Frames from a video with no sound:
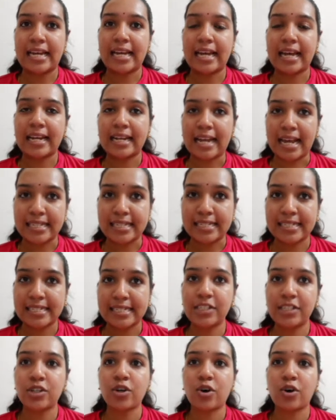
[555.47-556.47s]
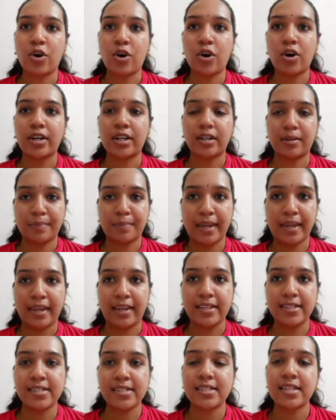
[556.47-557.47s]
an acid or a
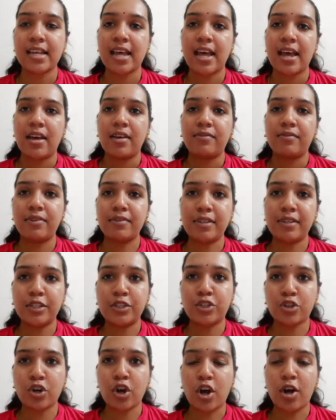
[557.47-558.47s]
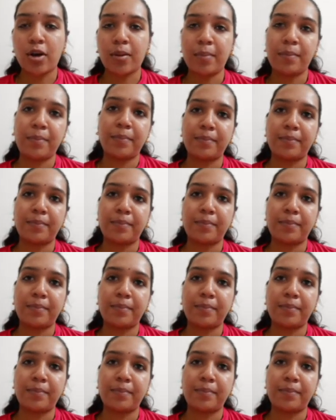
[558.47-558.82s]
base, we will drop